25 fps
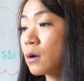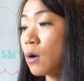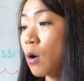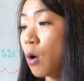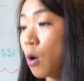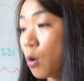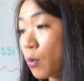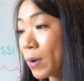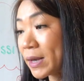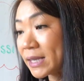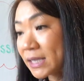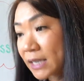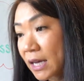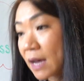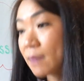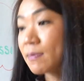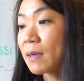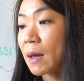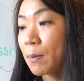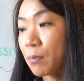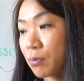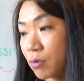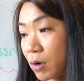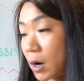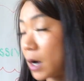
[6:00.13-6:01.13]
Always keep
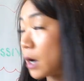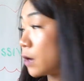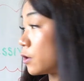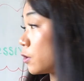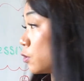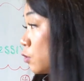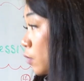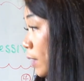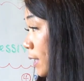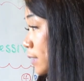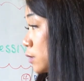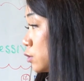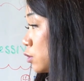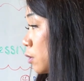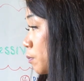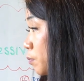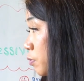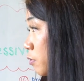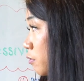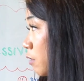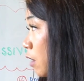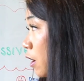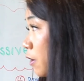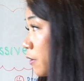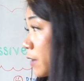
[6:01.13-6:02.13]
that as your
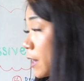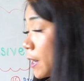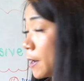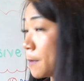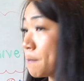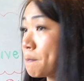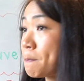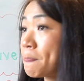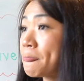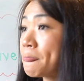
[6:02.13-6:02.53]
priority.